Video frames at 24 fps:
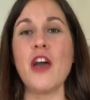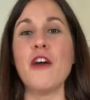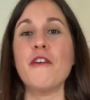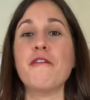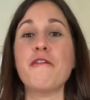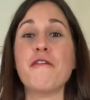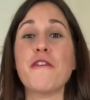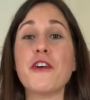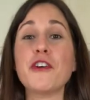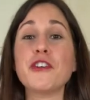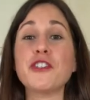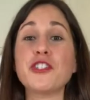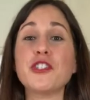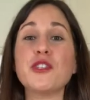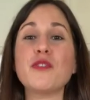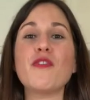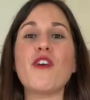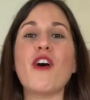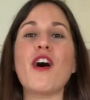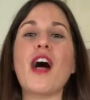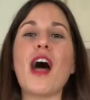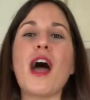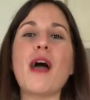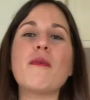First of
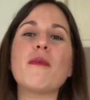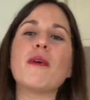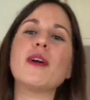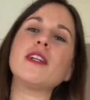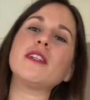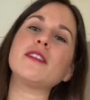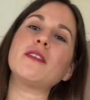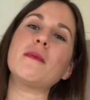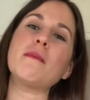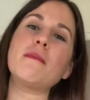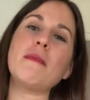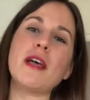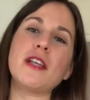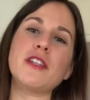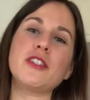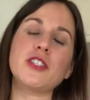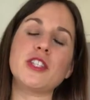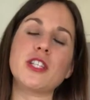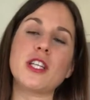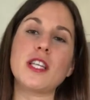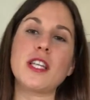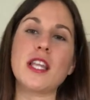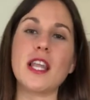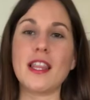all, I wanted to
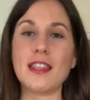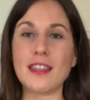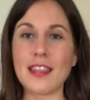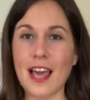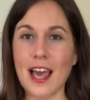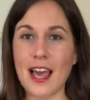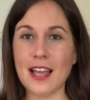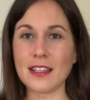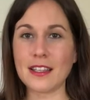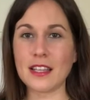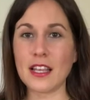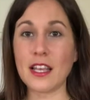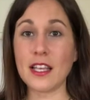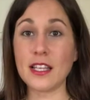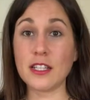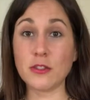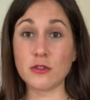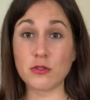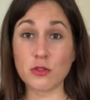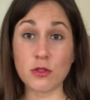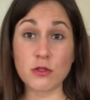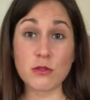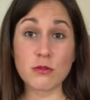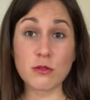mention that in
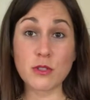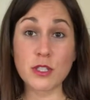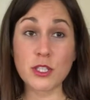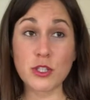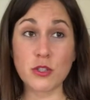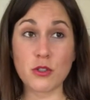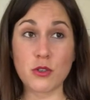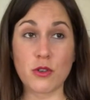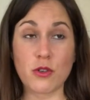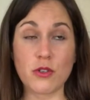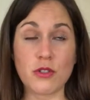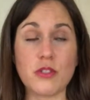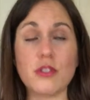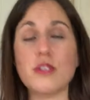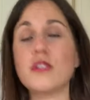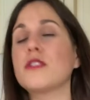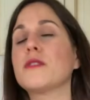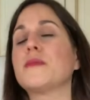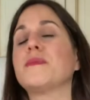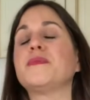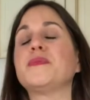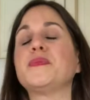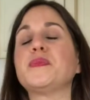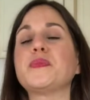grocery stores,
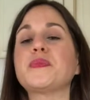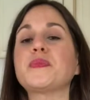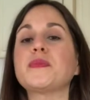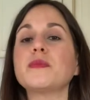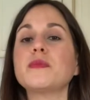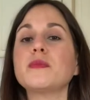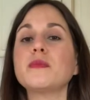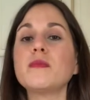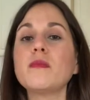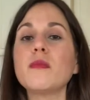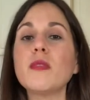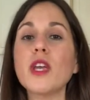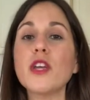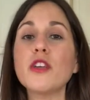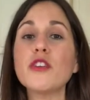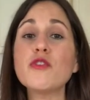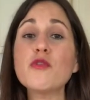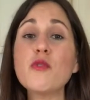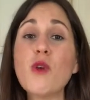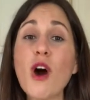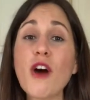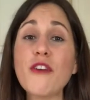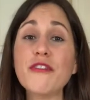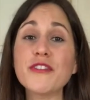
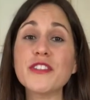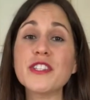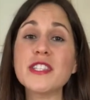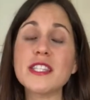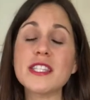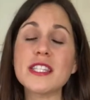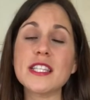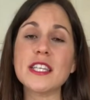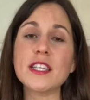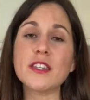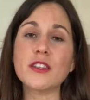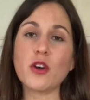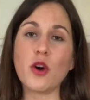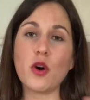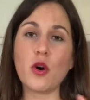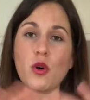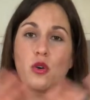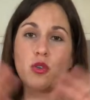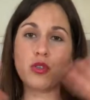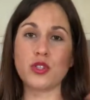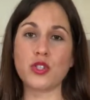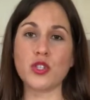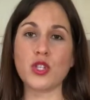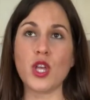you often see
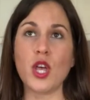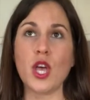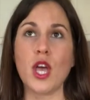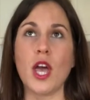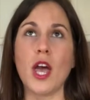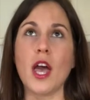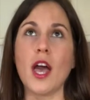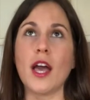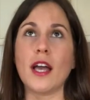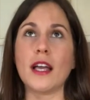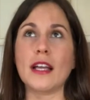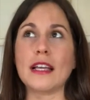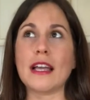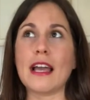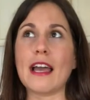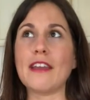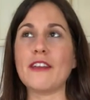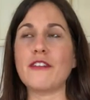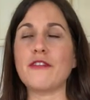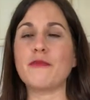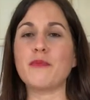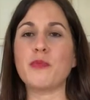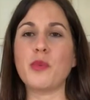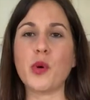those
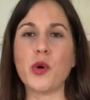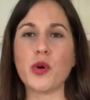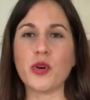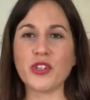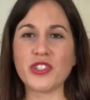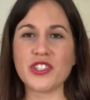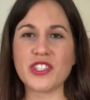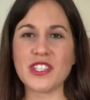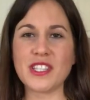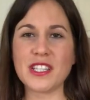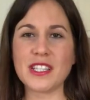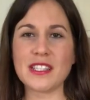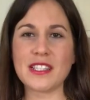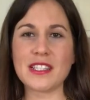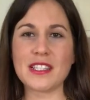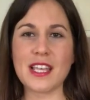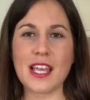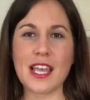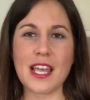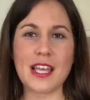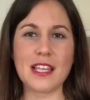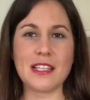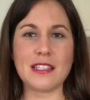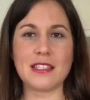kind of boards that
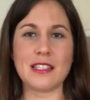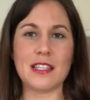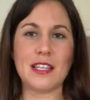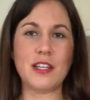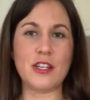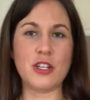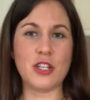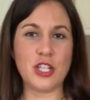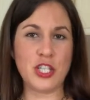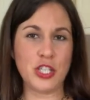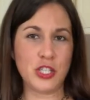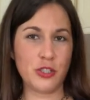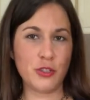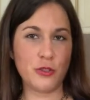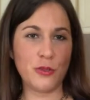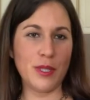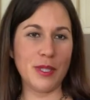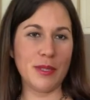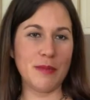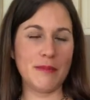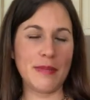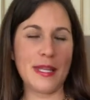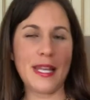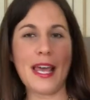says
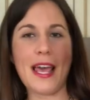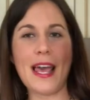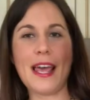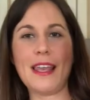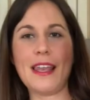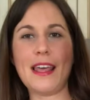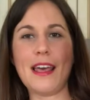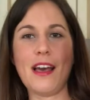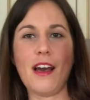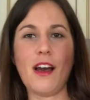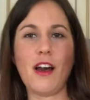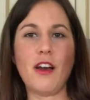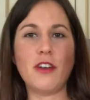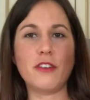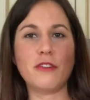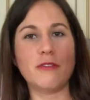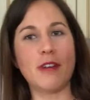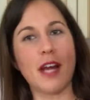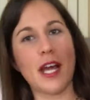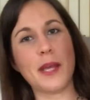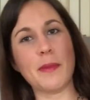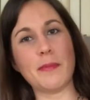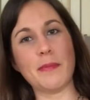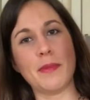green banana
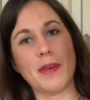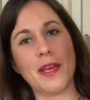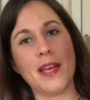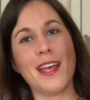unripe,